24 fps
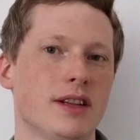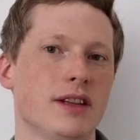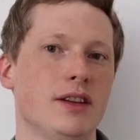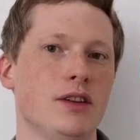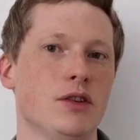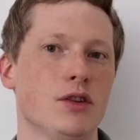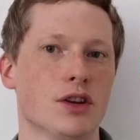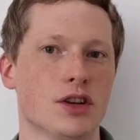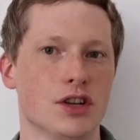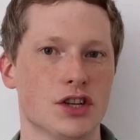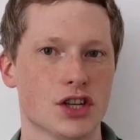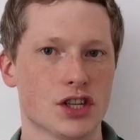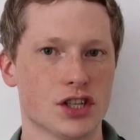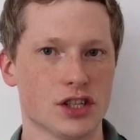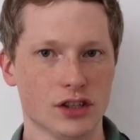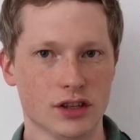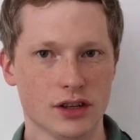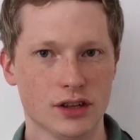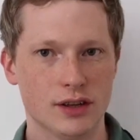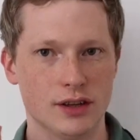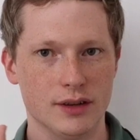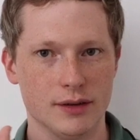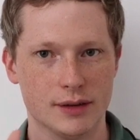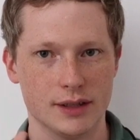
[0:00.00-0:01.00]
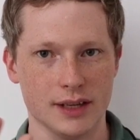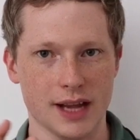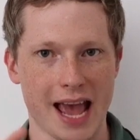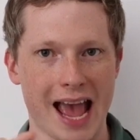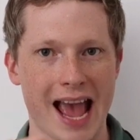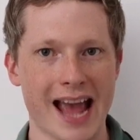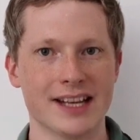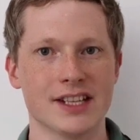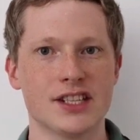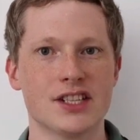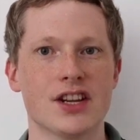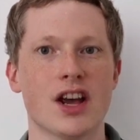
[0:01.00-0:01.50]
You can just
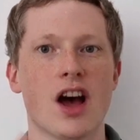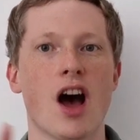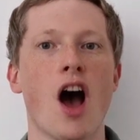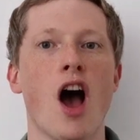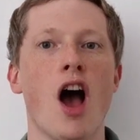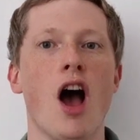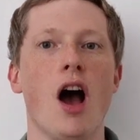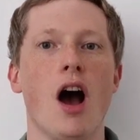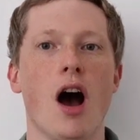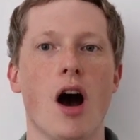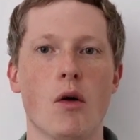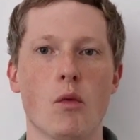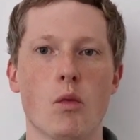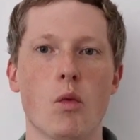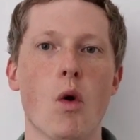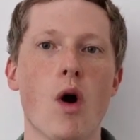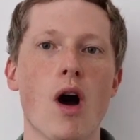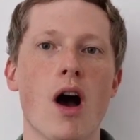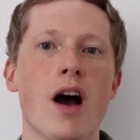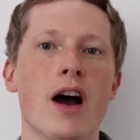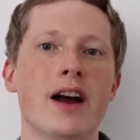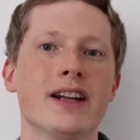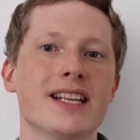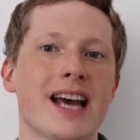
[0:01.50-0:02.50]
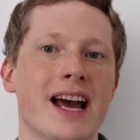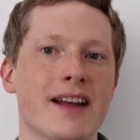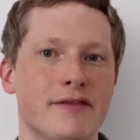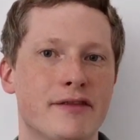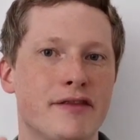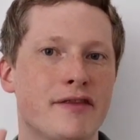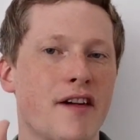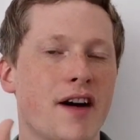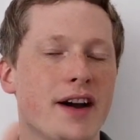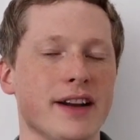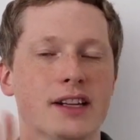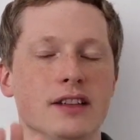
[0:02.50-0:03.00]
enter a word and
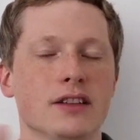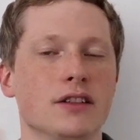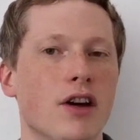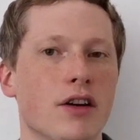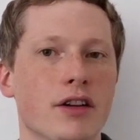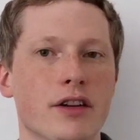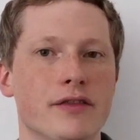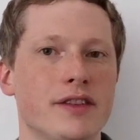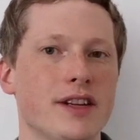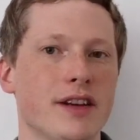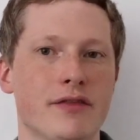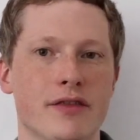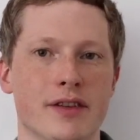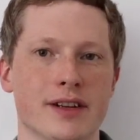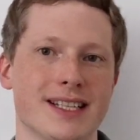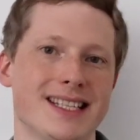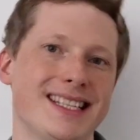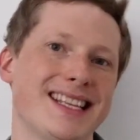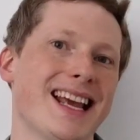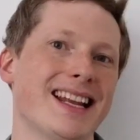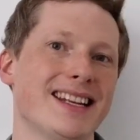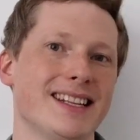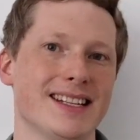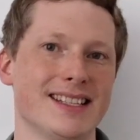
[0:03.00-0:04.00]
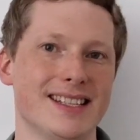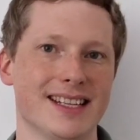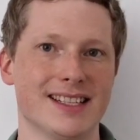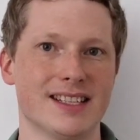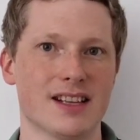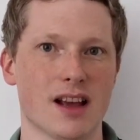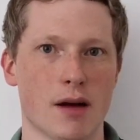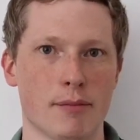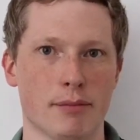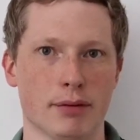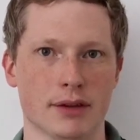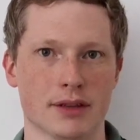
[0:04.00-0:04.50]
find a lot of different sentence
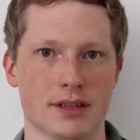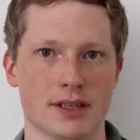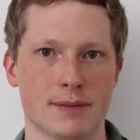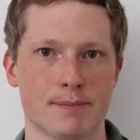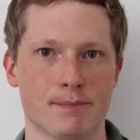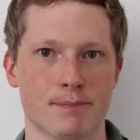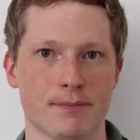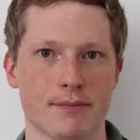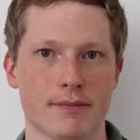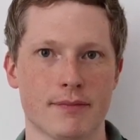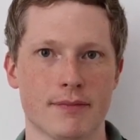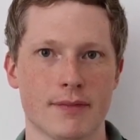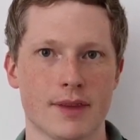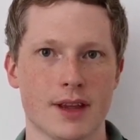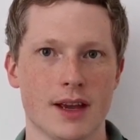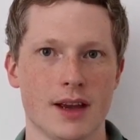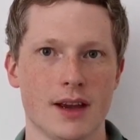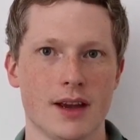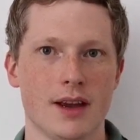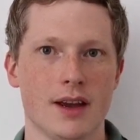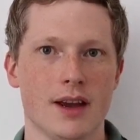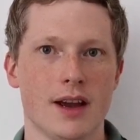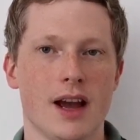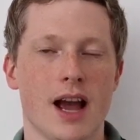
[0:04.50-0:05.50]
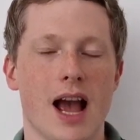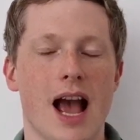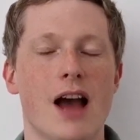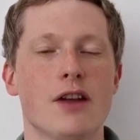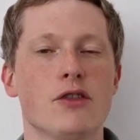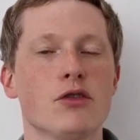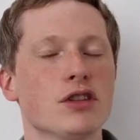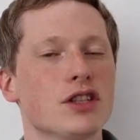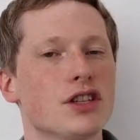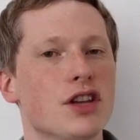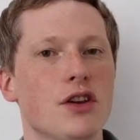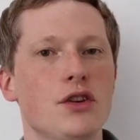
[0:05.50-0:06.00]
examples.
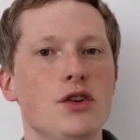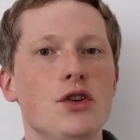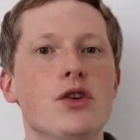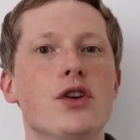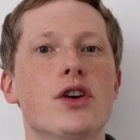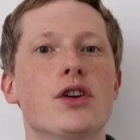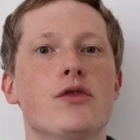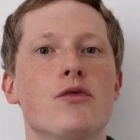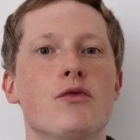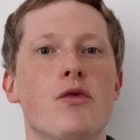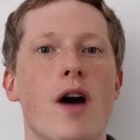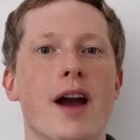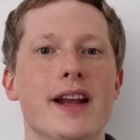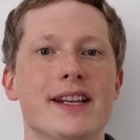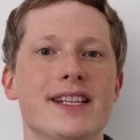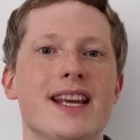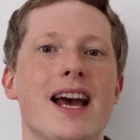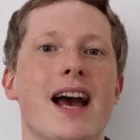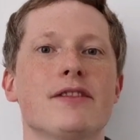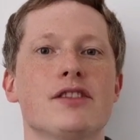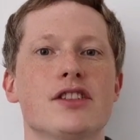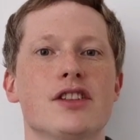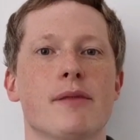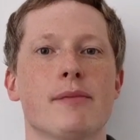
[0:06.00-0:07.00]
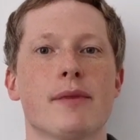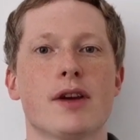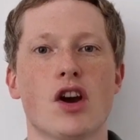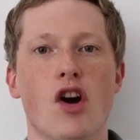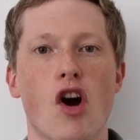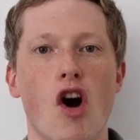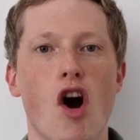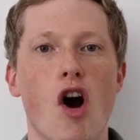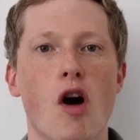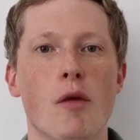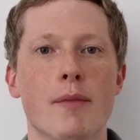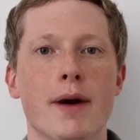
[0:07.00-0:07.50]
And also you can write down some
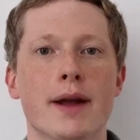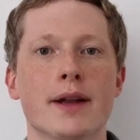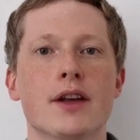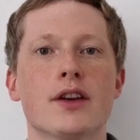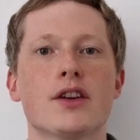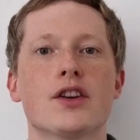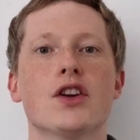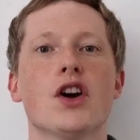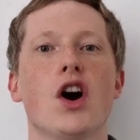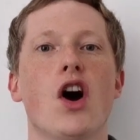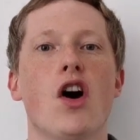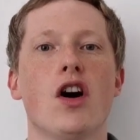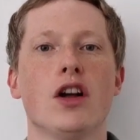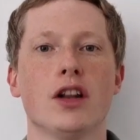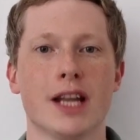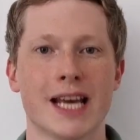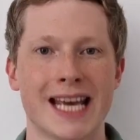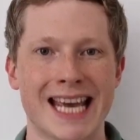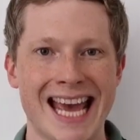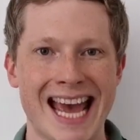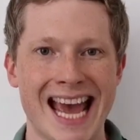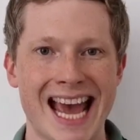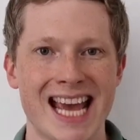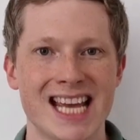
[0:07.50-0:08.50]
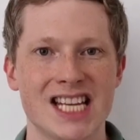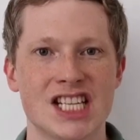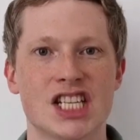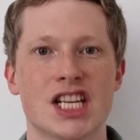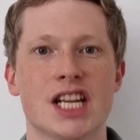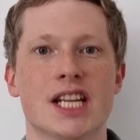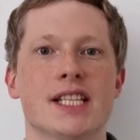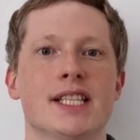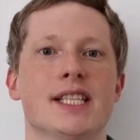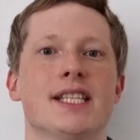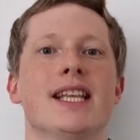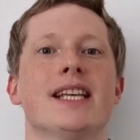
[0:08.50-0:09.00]
common
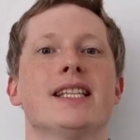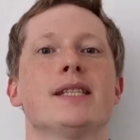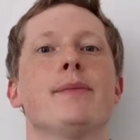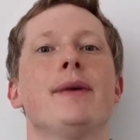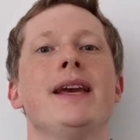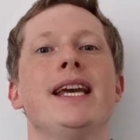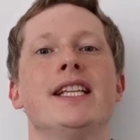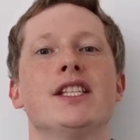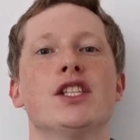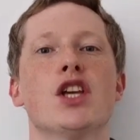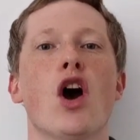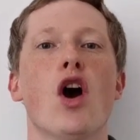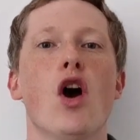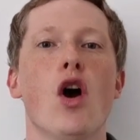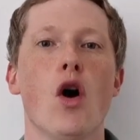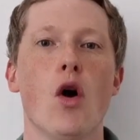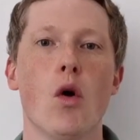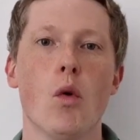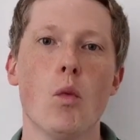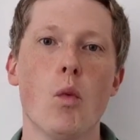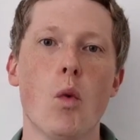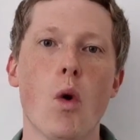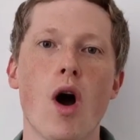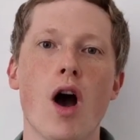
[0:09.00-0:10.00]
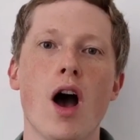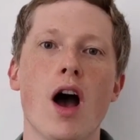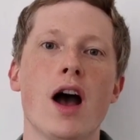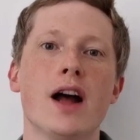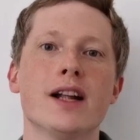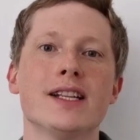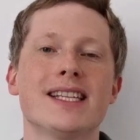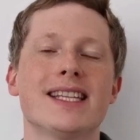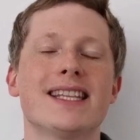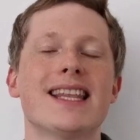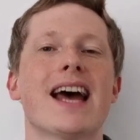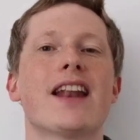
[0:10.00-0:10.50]
collocations. This means
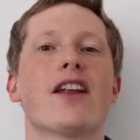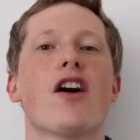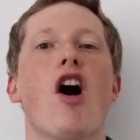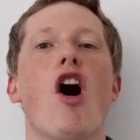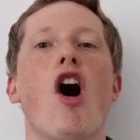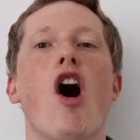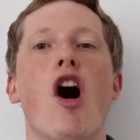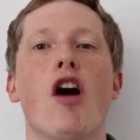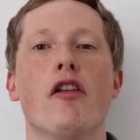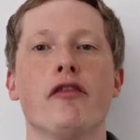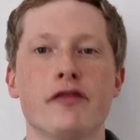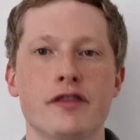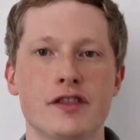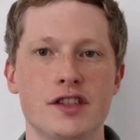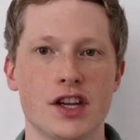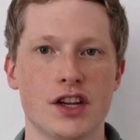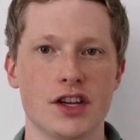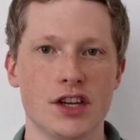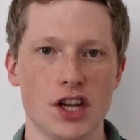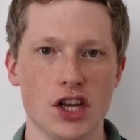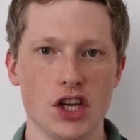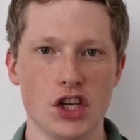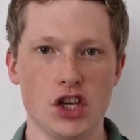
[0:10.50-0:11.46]
words that are often